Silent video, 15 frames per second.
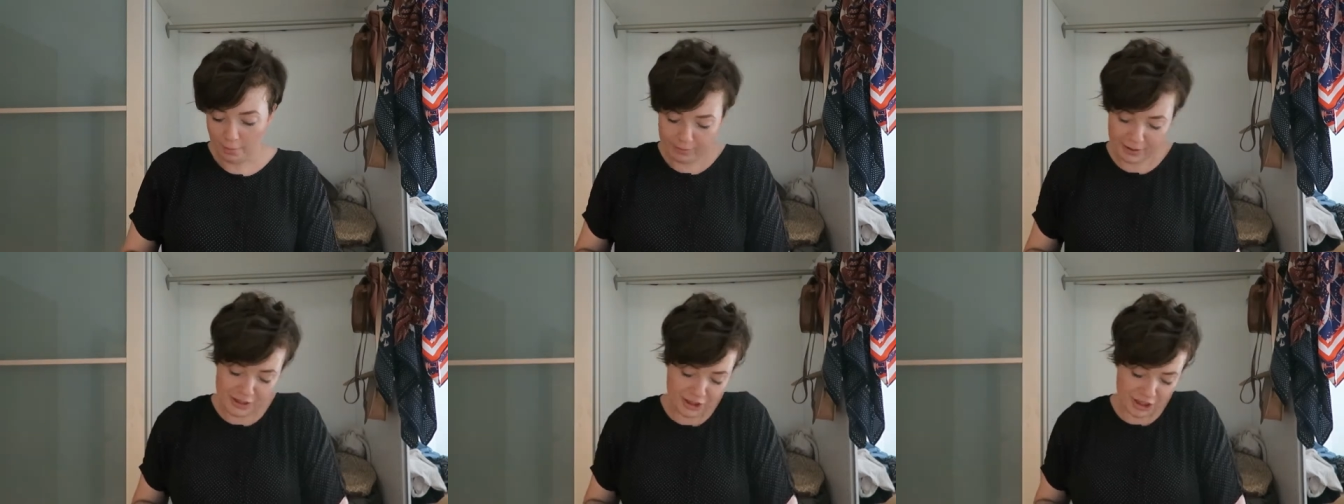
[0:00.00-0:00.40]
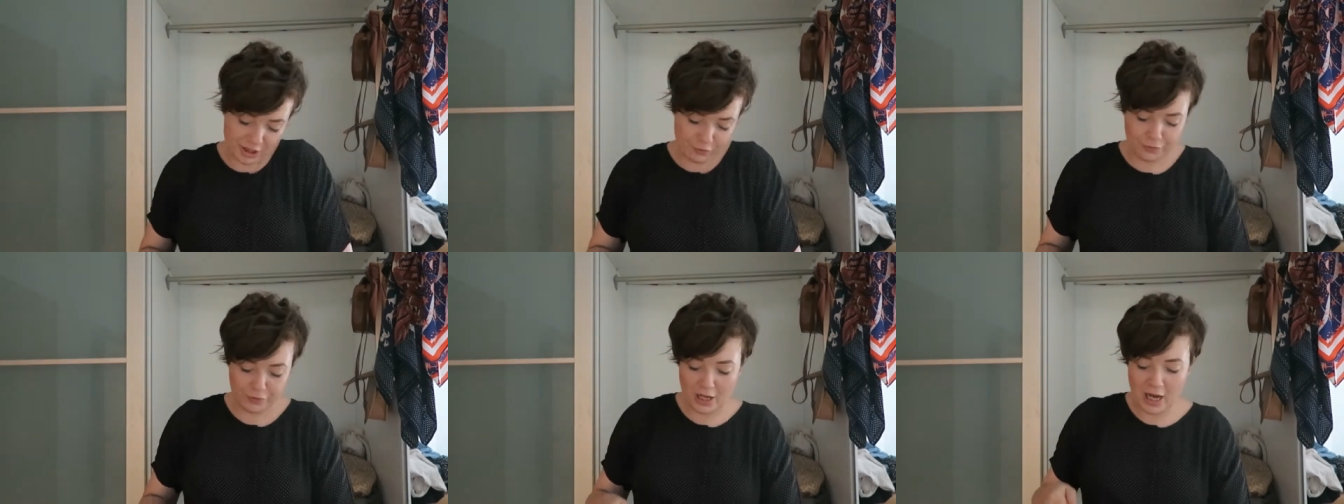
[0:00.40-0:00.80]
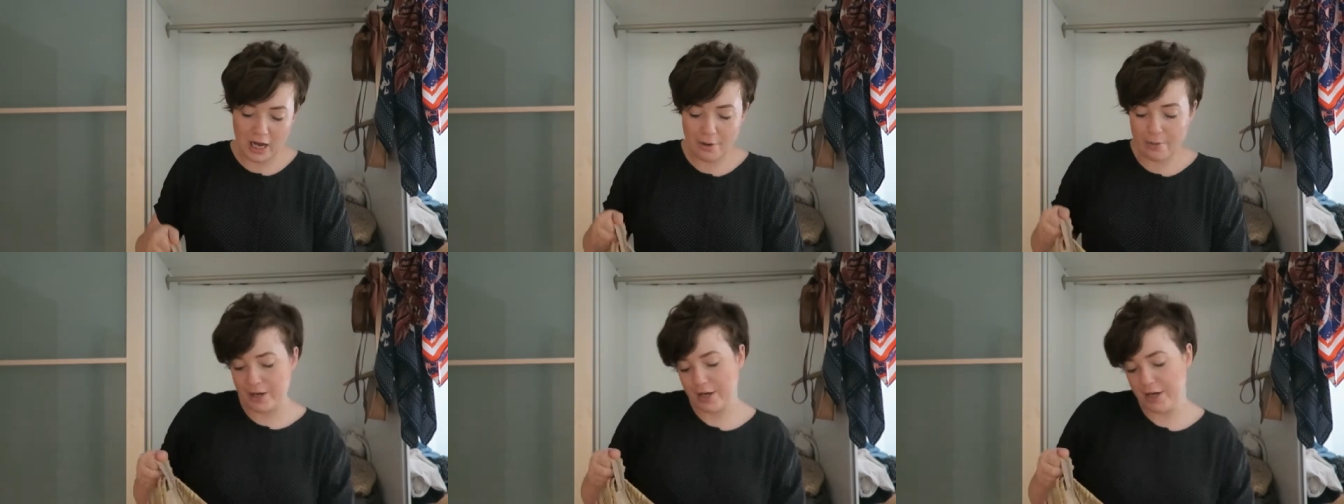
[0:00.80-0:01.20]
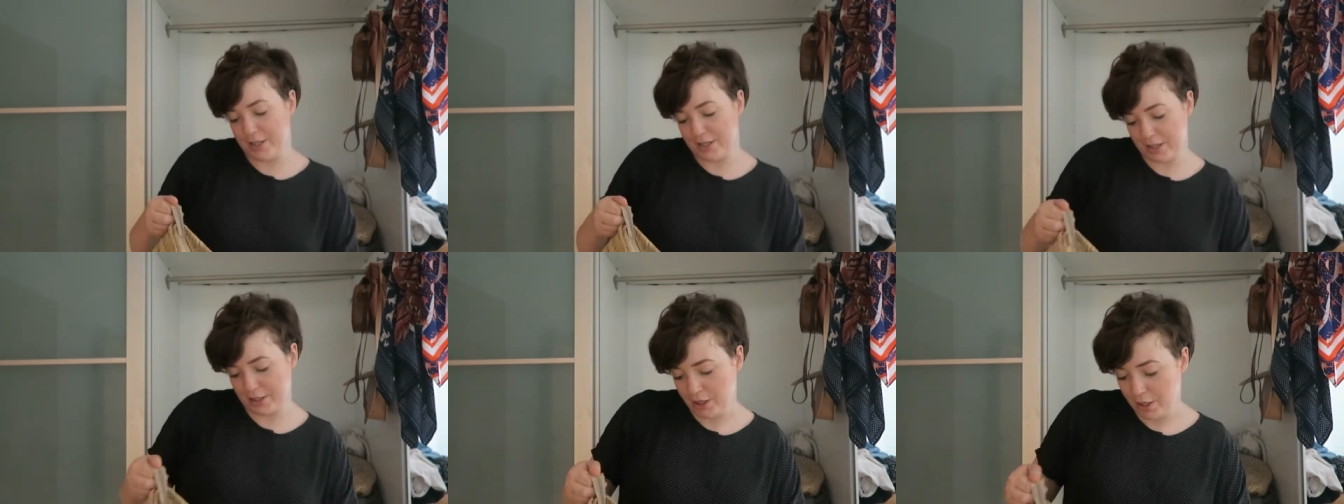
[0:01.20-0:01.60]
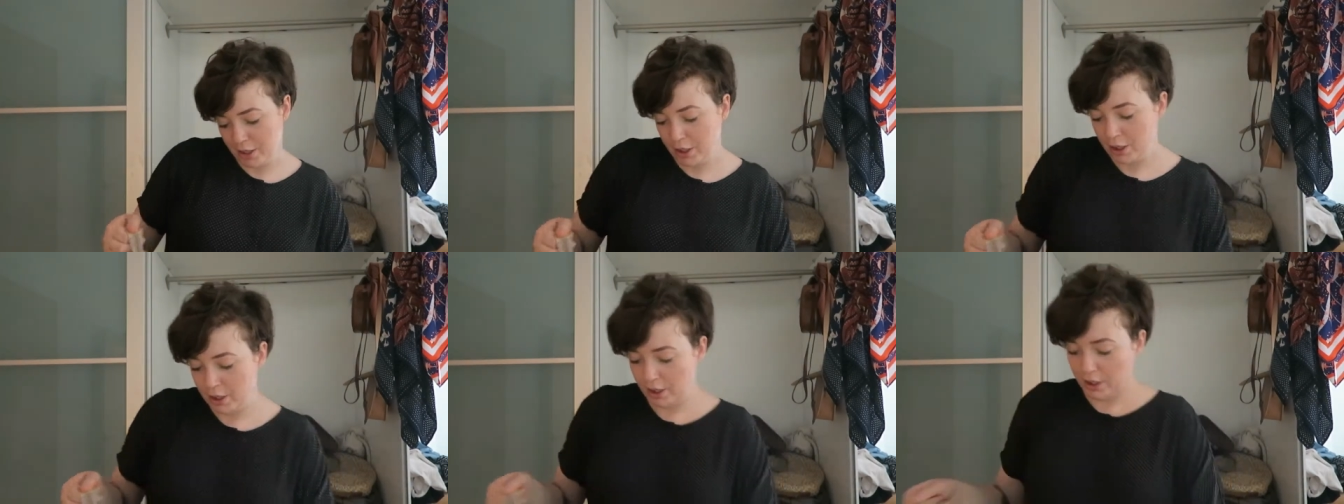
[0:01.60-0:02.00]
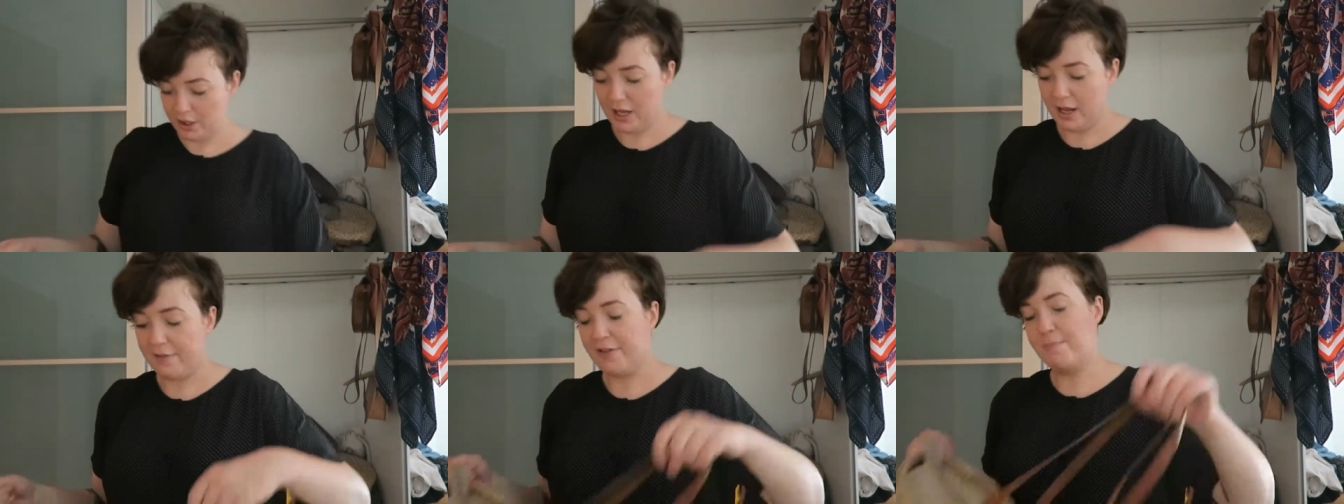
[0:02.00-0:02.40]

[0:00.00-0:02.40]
bunches of flowers, and yeah,